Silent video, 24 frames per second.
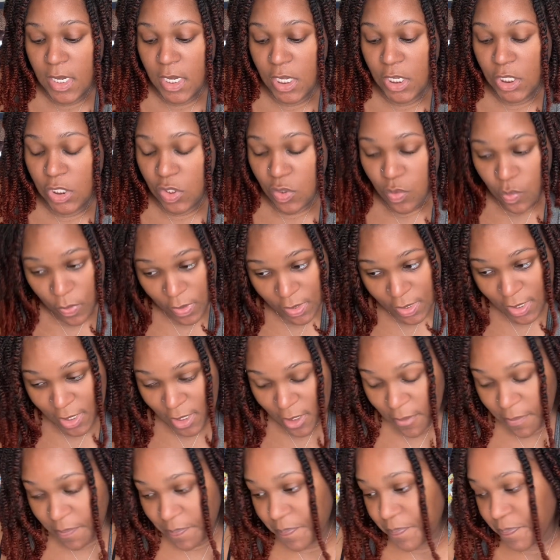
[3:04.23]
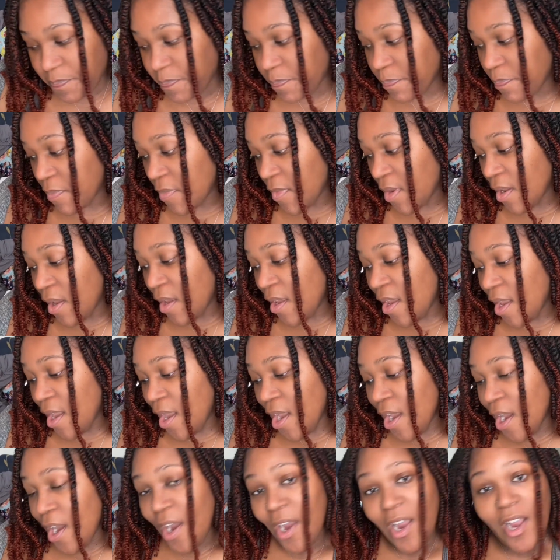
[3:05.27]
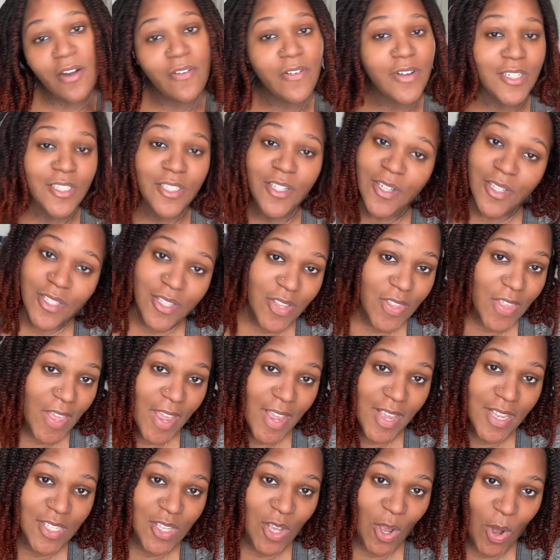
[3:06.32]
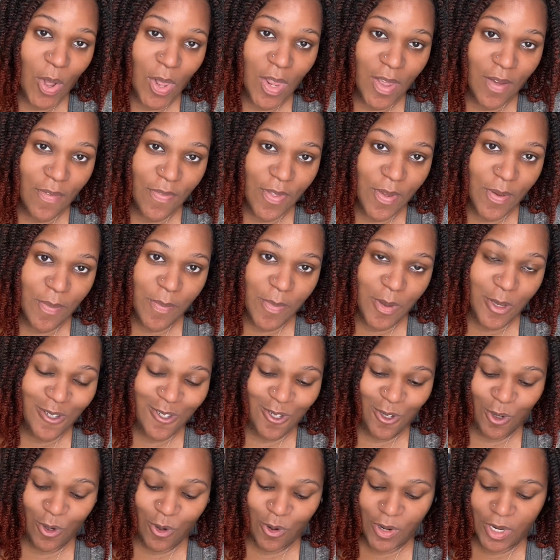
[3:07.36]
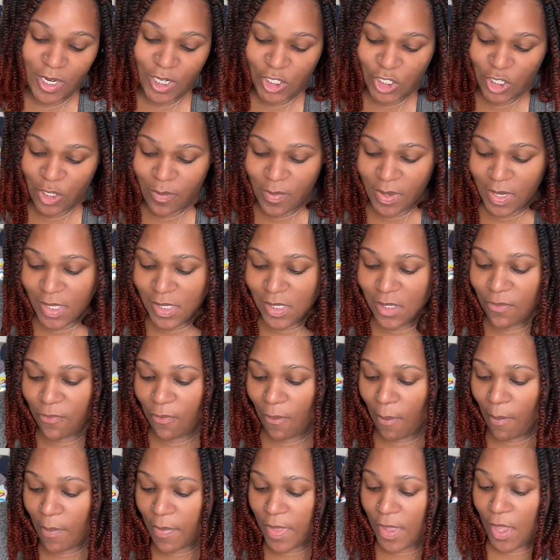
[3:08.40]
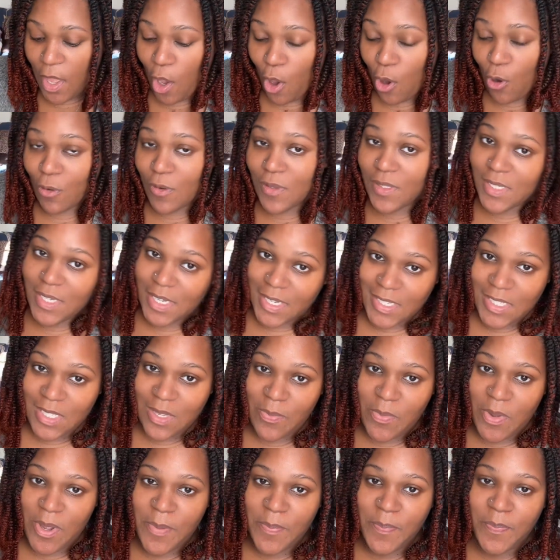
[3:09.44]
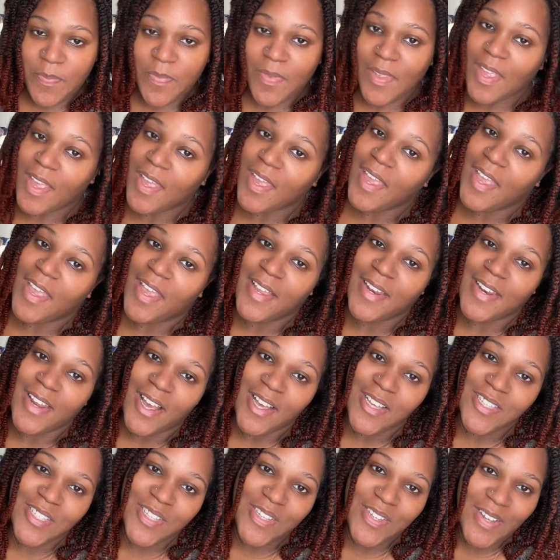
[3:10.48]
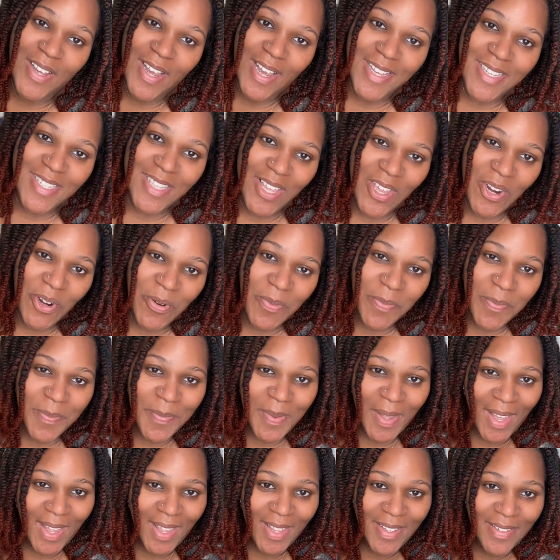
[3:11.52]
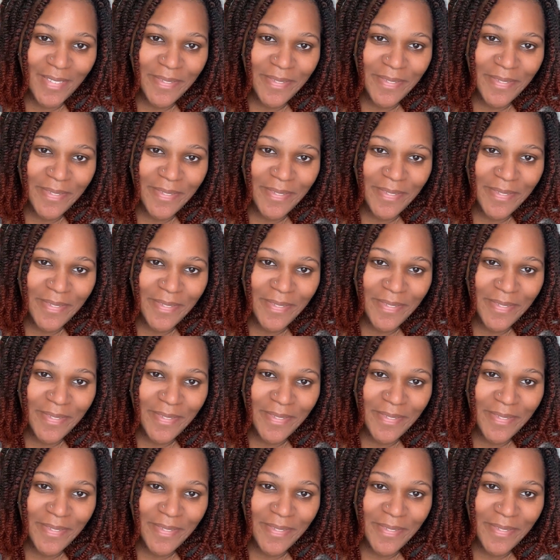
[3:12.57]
and 20. All right, y'all. So that is all of the musical instruments from the Old Testament. And I'll see you guys later. Bye.